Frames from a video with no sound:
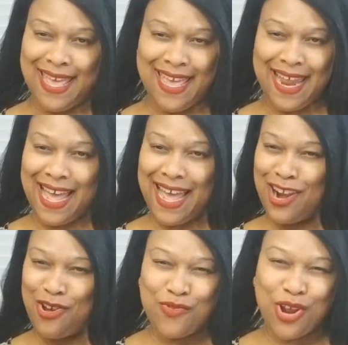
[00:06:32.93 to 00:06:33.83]
and I
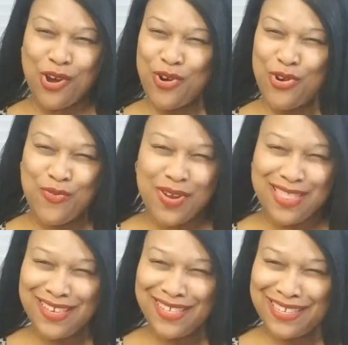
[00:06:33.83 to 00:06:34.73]
don't know who in
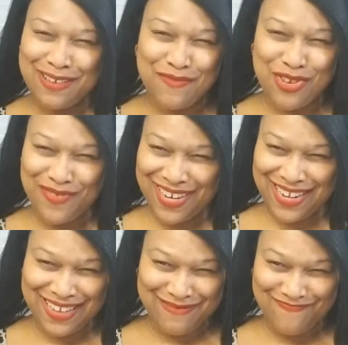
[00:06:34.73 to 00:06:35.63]
this
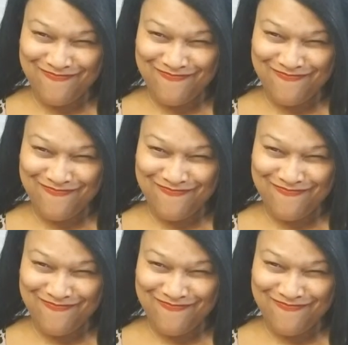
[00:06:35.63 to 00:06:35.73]
community